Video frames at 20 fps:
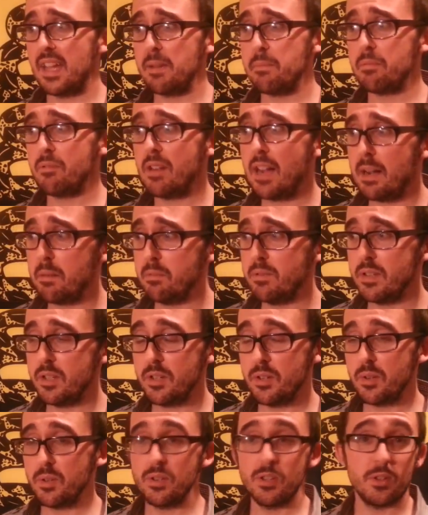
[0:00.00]
I probably
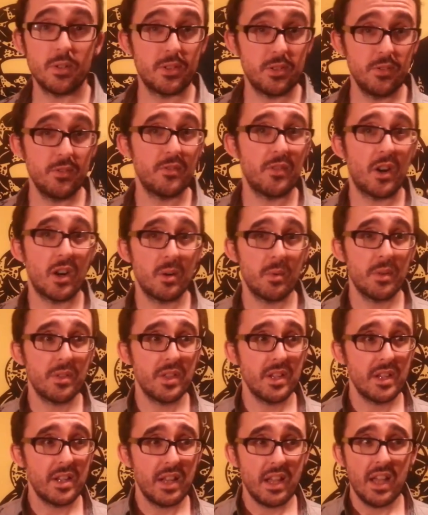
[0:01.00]
go a little too far
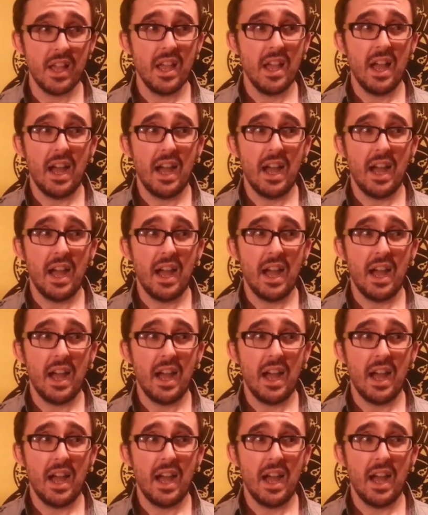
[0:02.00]
with it.